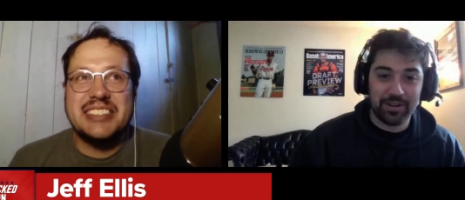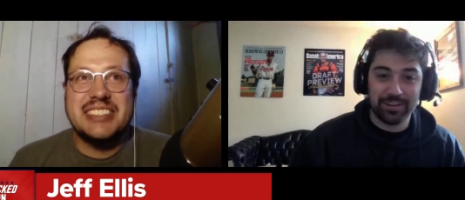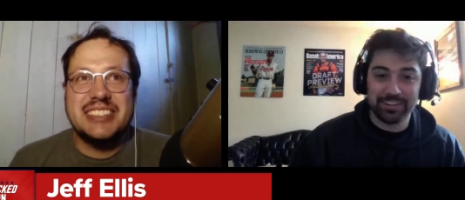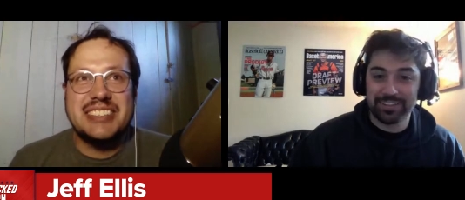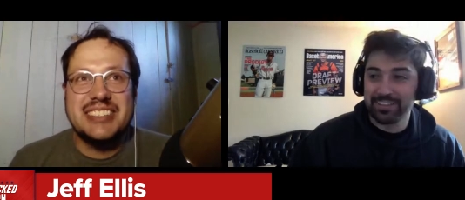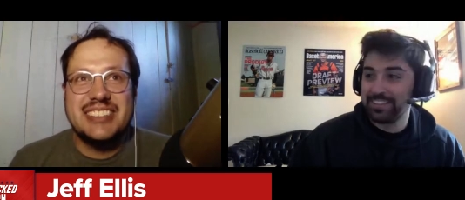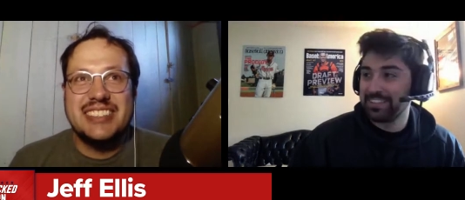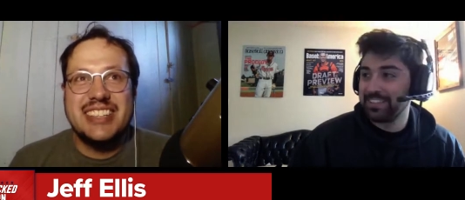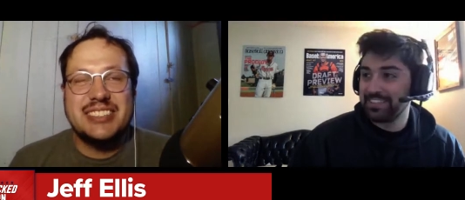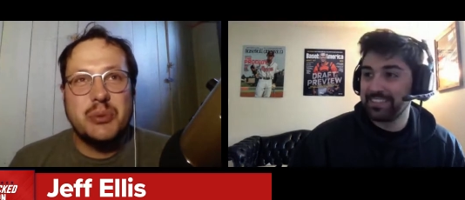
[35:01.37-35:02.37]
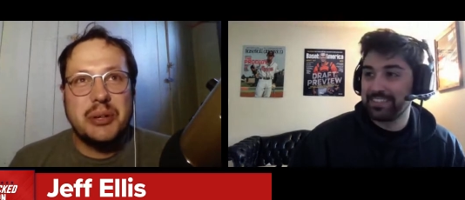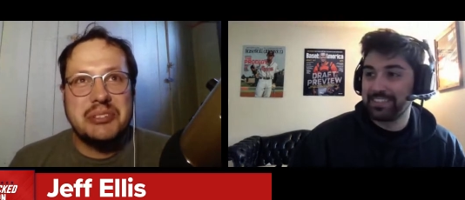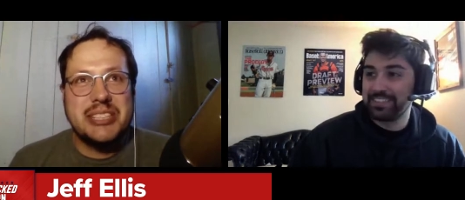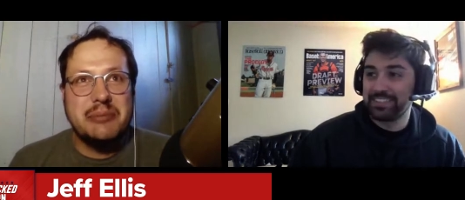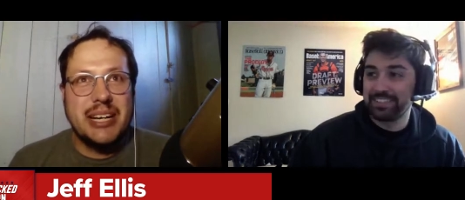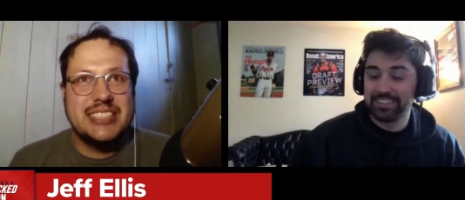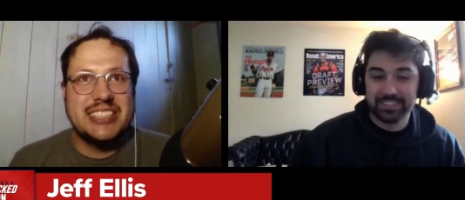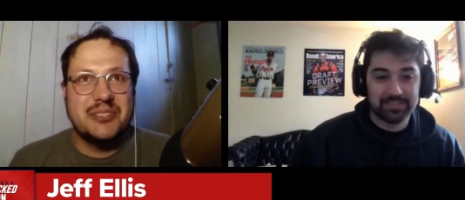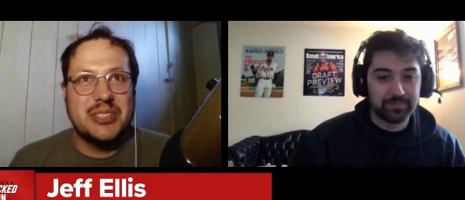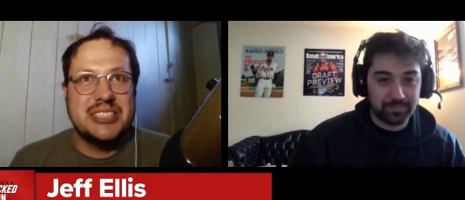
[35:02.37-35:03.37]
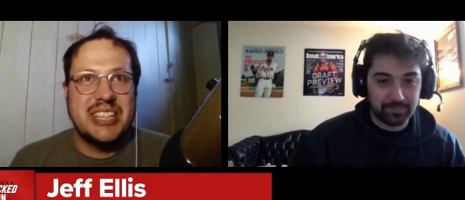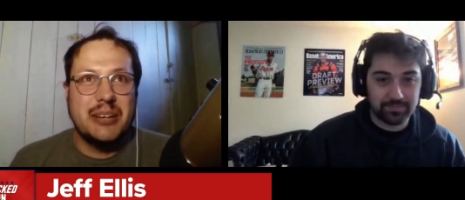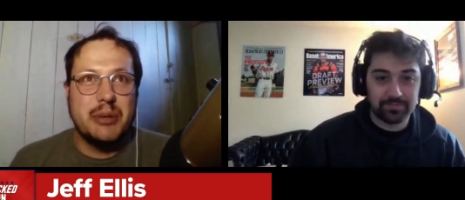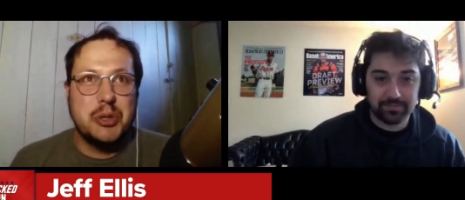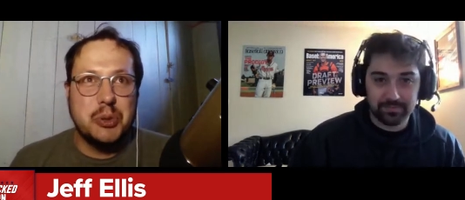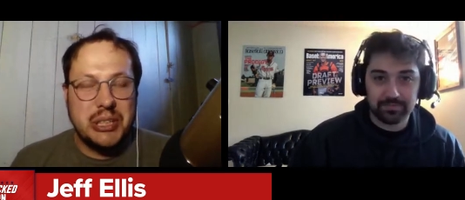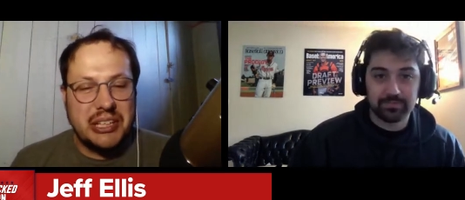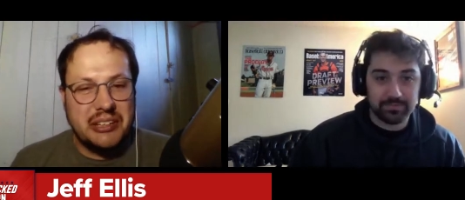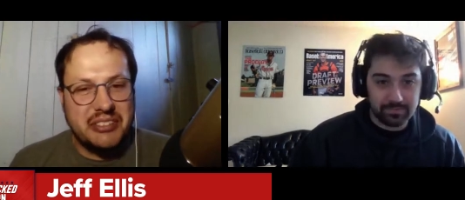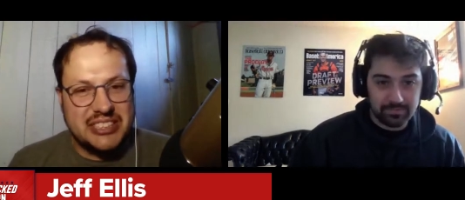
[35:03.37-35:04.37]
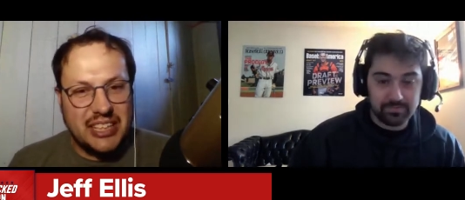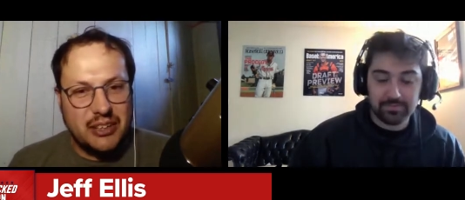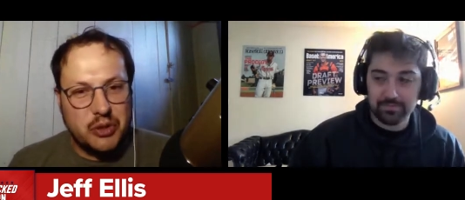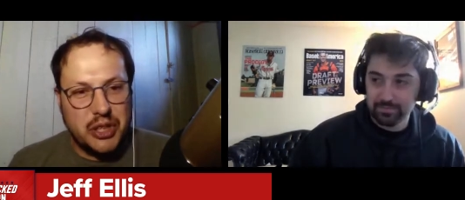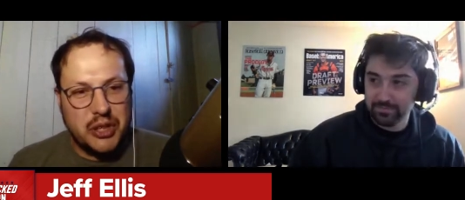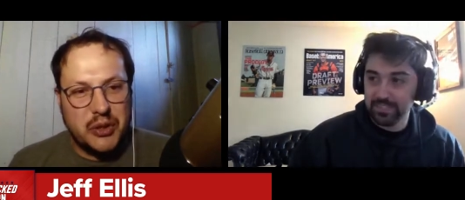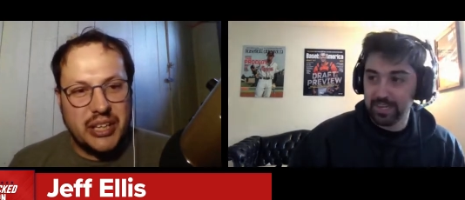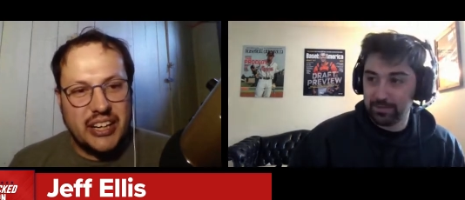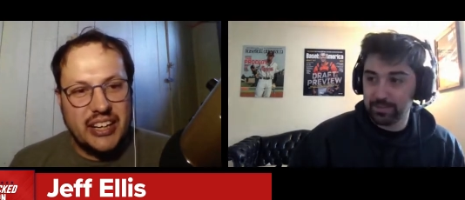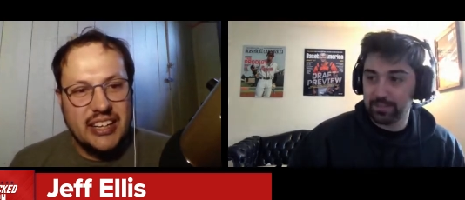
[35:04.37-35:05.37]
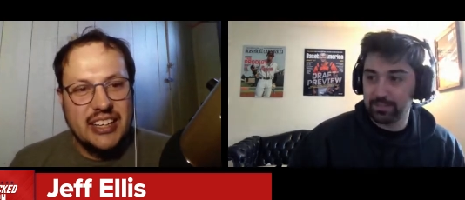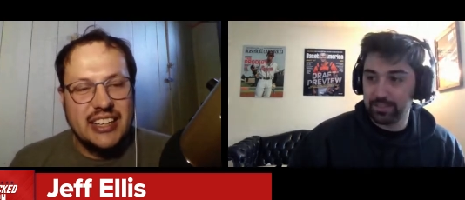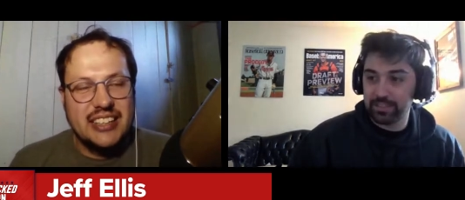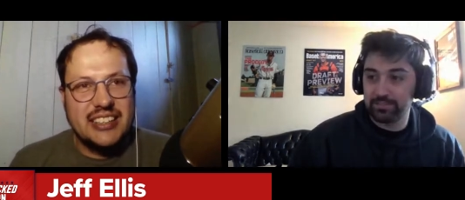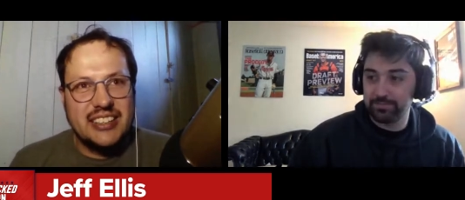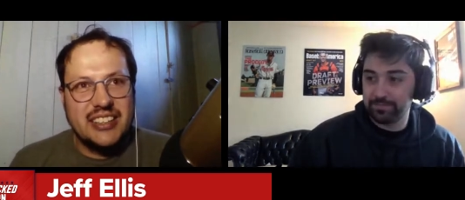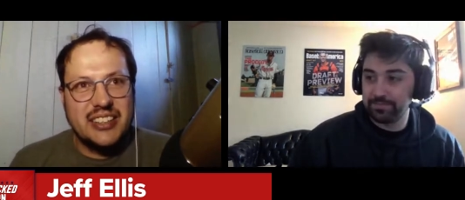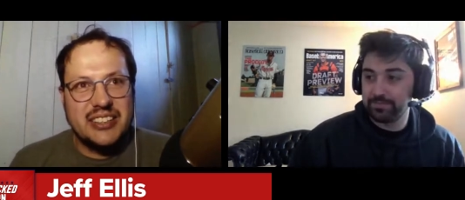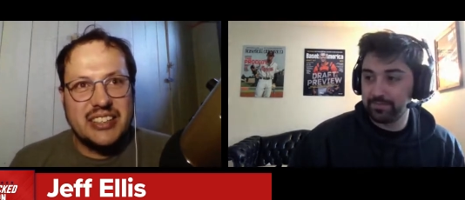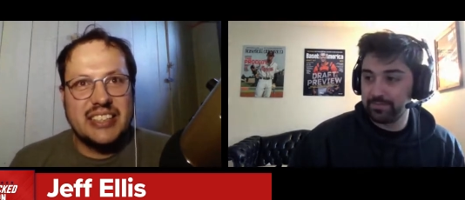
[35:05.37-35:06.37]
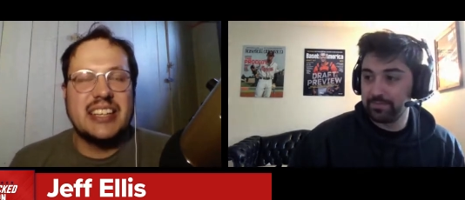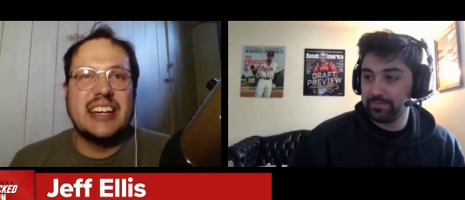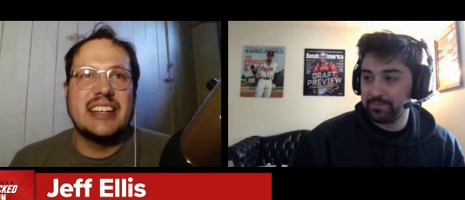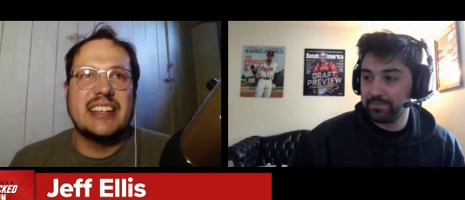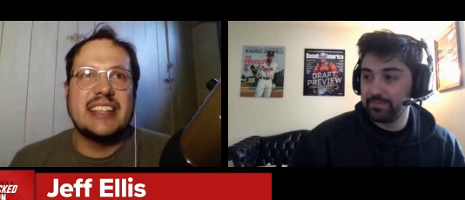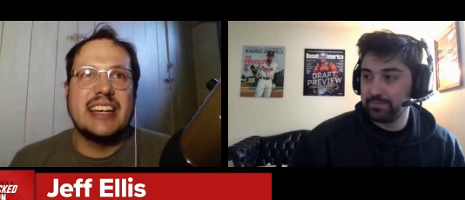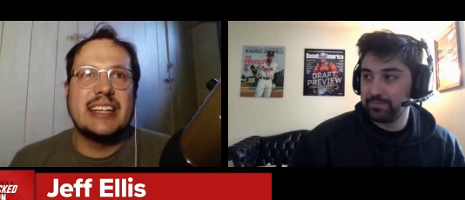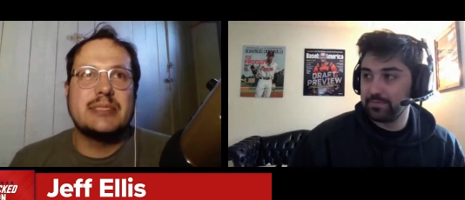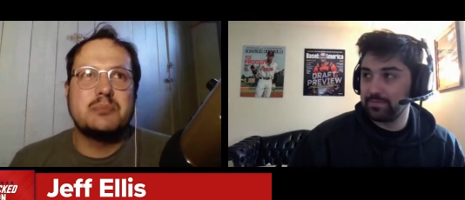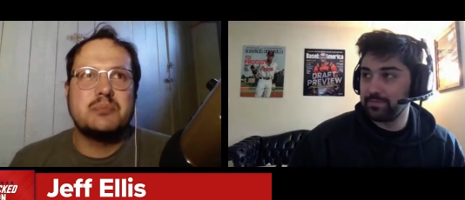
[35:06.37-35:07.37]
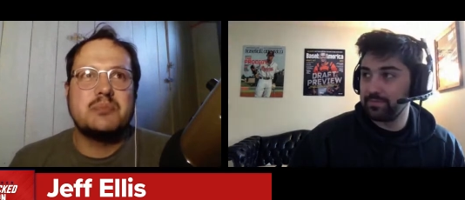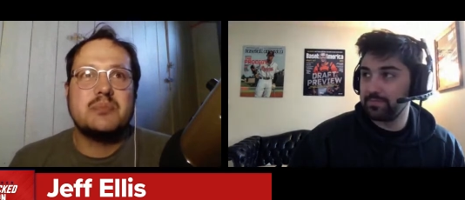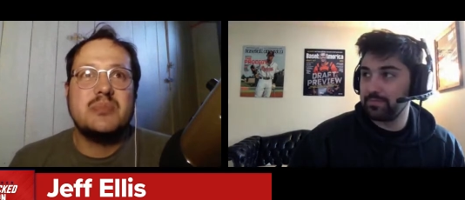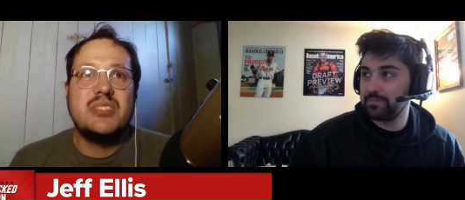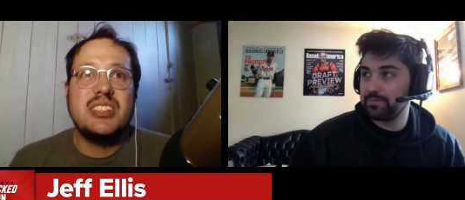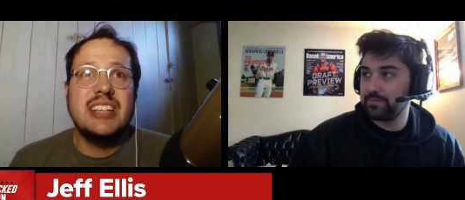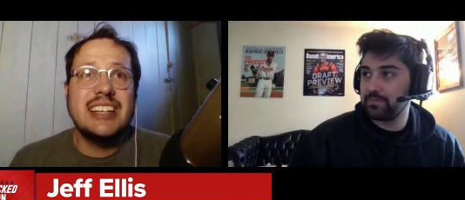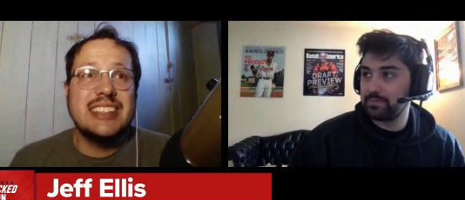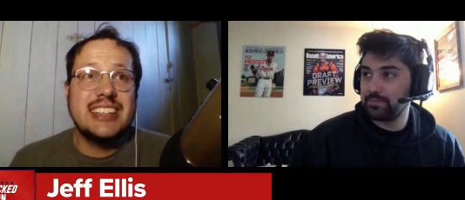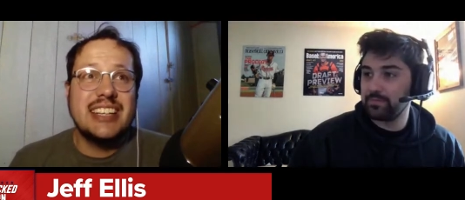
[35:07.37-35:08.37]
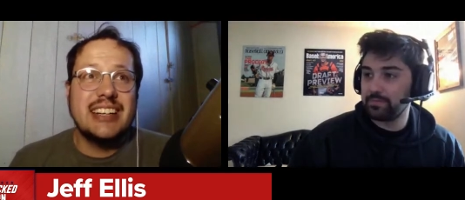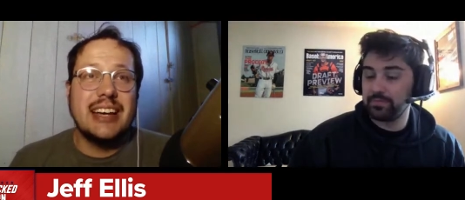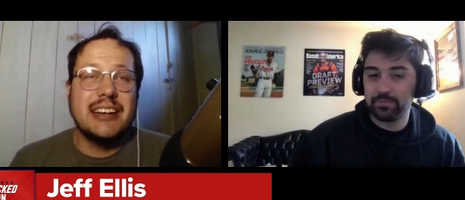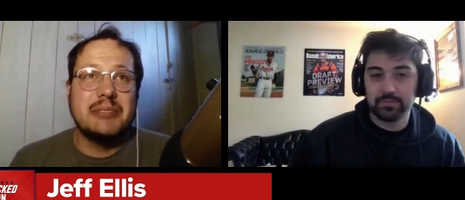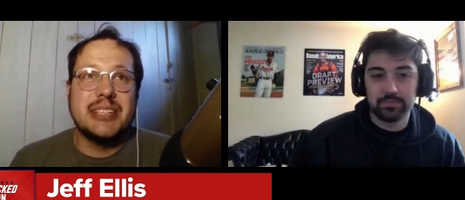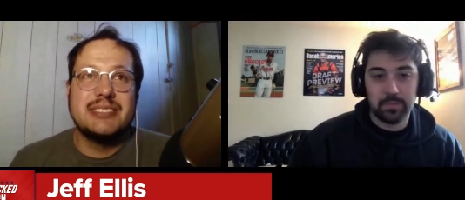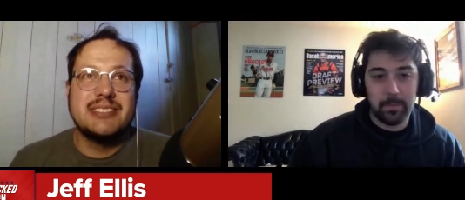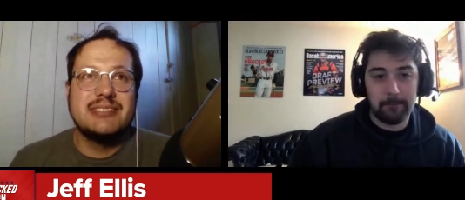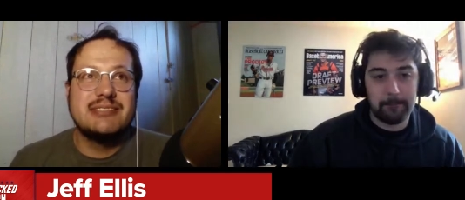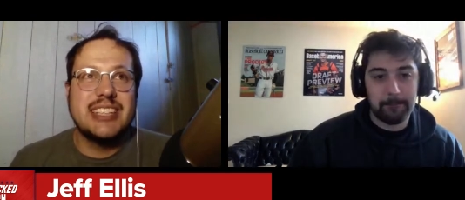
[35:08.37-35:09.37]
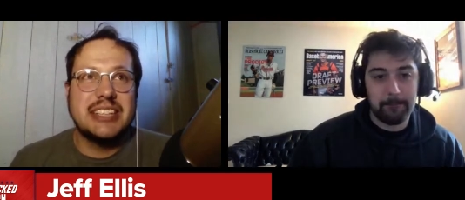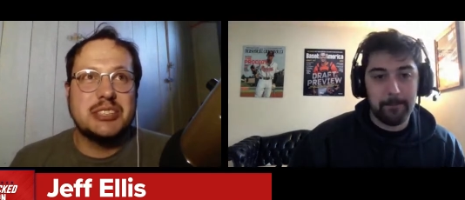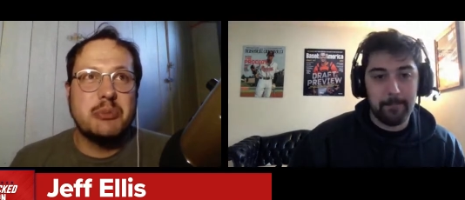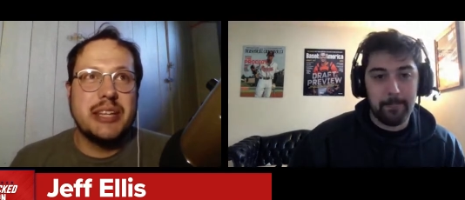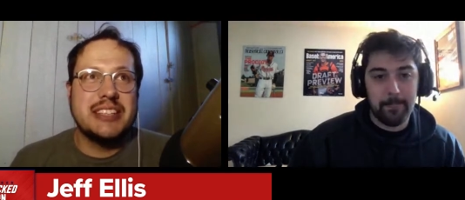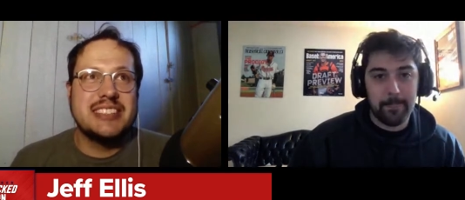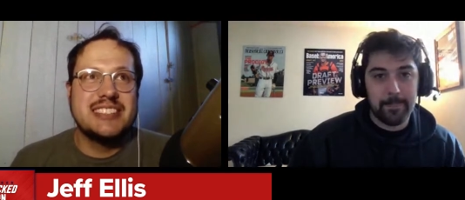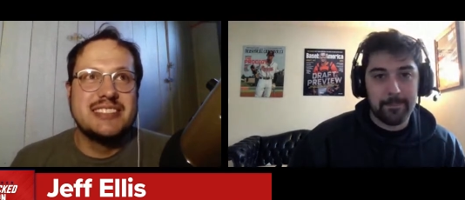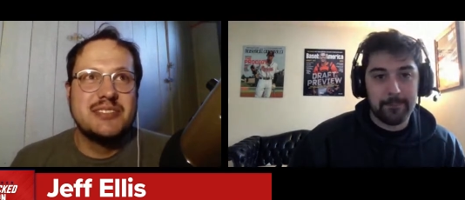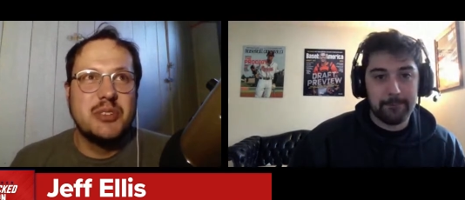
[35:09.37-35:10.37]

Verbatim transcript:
Speaker 1: wrong. You get,
Speaker 2: to, you get to work with Tim Hudson, which has got to be cool in and of itself when you go Absolutely. there. Absolutely, you know, to get a guy like that. Not that I mean, Dylan Smith is,